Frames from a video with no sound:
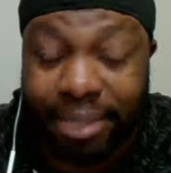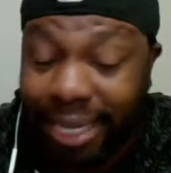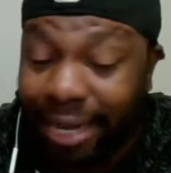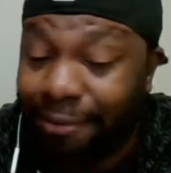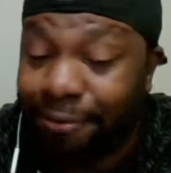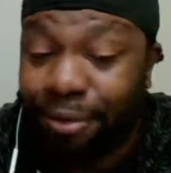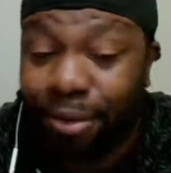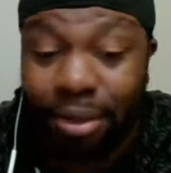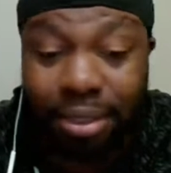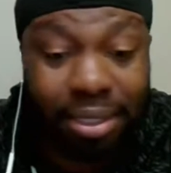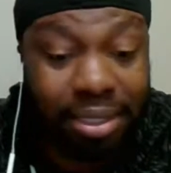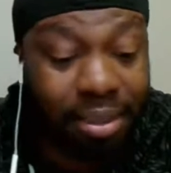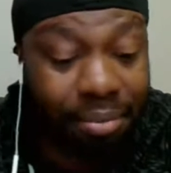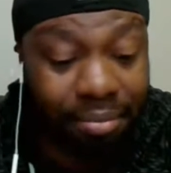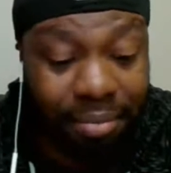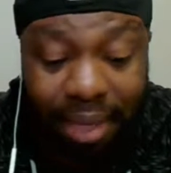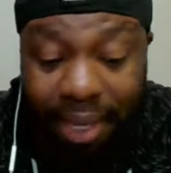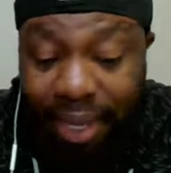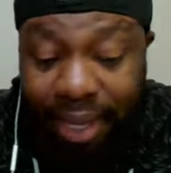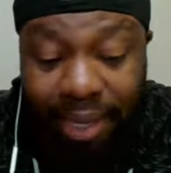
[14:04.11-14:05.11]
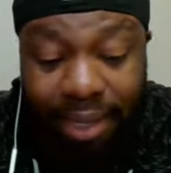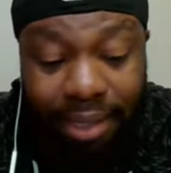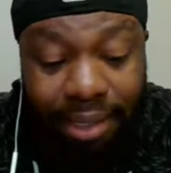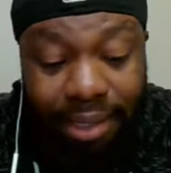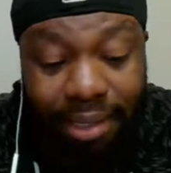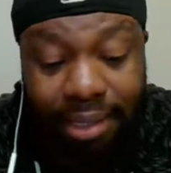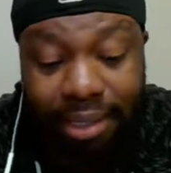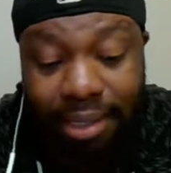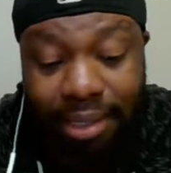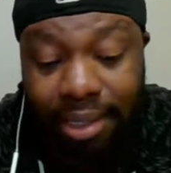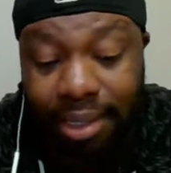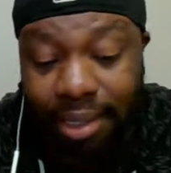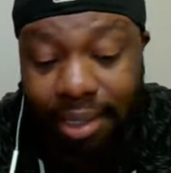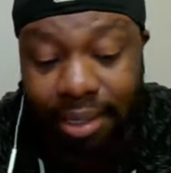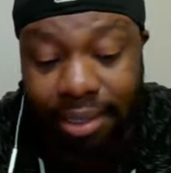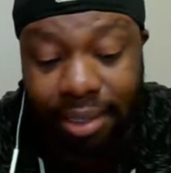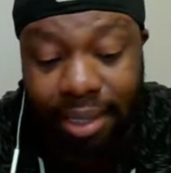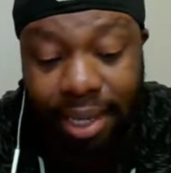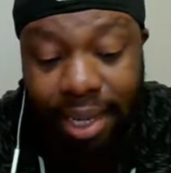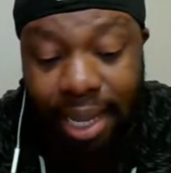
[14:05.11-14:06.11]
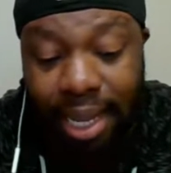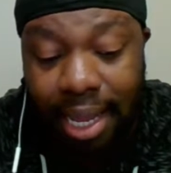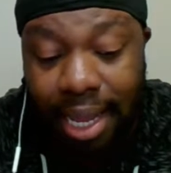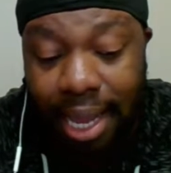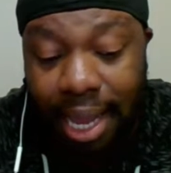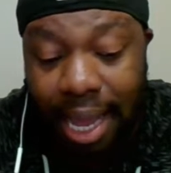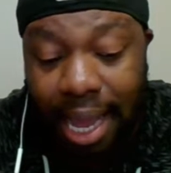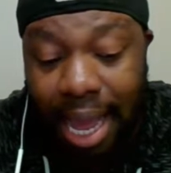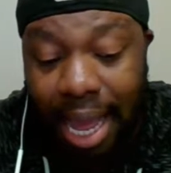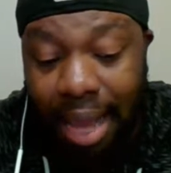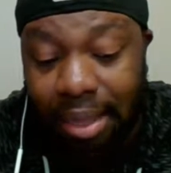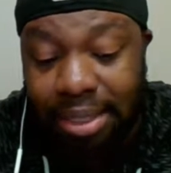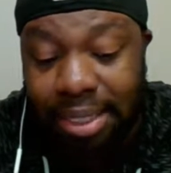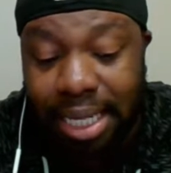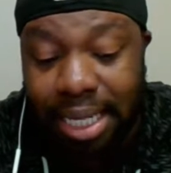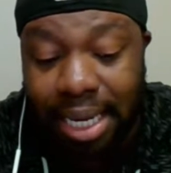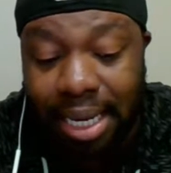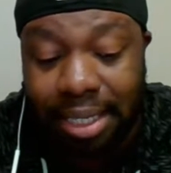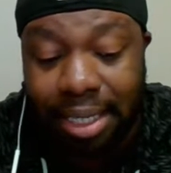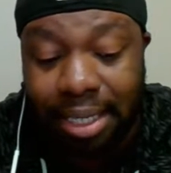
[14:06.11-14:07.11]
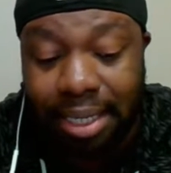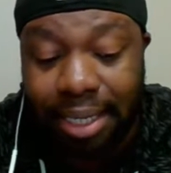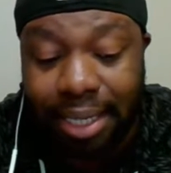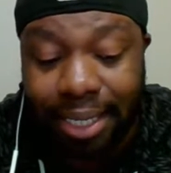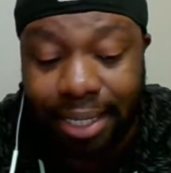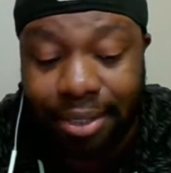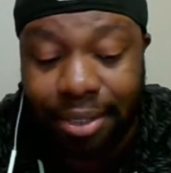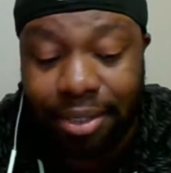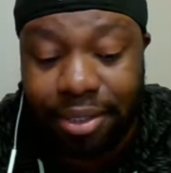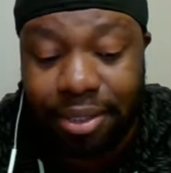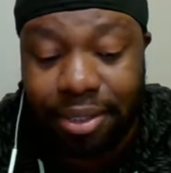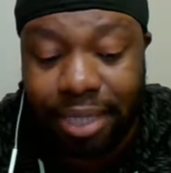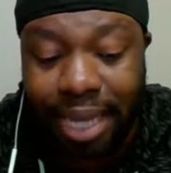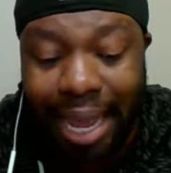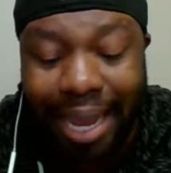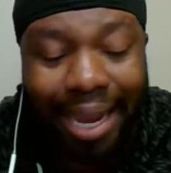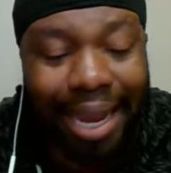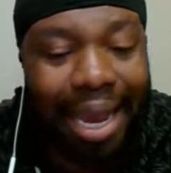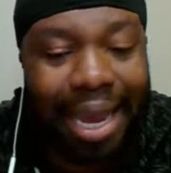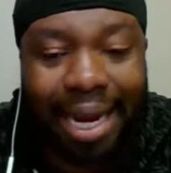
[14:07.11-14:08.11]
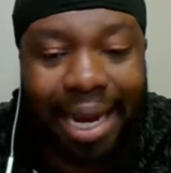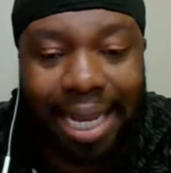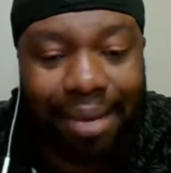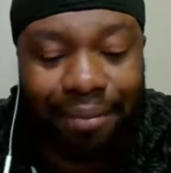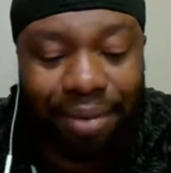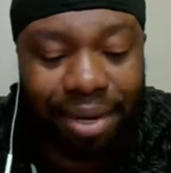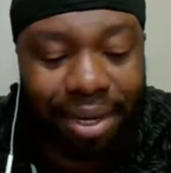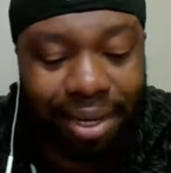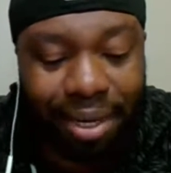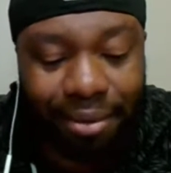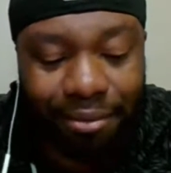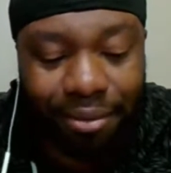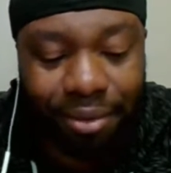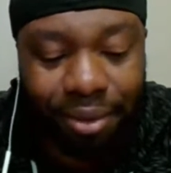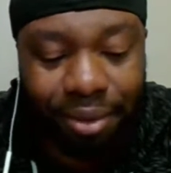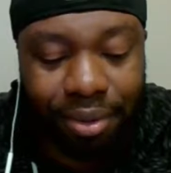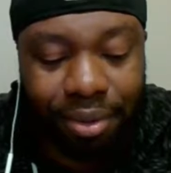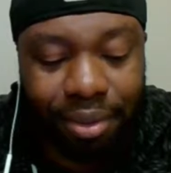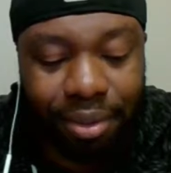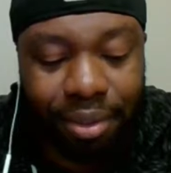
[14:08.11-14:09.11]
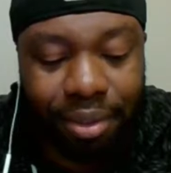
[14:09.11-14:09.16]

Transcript: Denver, to me, look, outside of the Lakers, I got to give it to Denver.